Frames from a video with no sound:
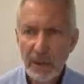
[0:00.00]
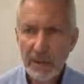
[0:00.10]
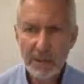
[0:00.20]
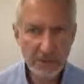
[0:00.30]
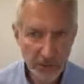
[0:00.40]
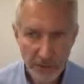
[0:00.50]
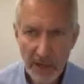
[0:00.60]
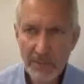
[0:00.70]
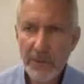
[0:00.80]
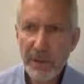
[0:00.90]
it does not
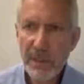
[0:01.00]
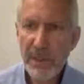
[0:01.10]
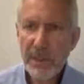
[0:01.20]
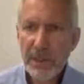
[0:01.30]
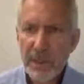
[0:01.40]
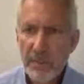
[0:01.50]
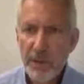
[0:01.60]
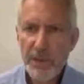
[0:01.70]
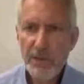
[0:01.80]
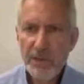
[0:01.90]
have the
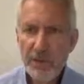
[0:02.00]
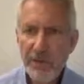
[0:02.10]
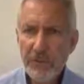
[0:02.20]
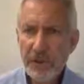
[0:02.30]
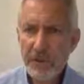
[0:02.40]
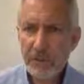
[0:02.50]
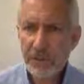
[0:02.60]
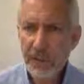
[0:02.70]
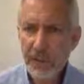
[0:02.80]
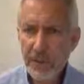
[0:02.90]
producer inserter
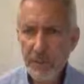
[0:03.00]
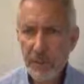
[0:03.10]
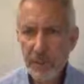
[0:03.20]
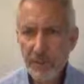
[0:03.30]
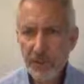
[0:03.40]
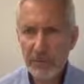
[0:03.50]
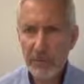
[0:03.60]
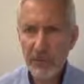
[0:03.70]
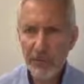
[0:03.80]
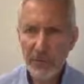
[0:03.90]
on the end, but
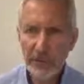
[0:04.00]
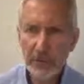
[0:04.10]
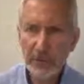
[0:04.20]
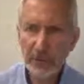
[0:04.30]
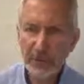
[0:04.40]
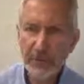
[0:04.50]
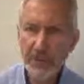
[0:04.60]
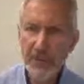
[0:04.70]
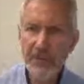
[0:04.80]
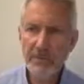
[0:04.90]
of course that could be
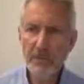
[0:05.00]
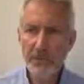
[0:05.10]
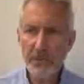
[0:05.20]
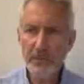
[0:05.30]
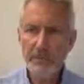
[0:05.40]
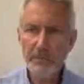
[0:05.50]
fitted in future.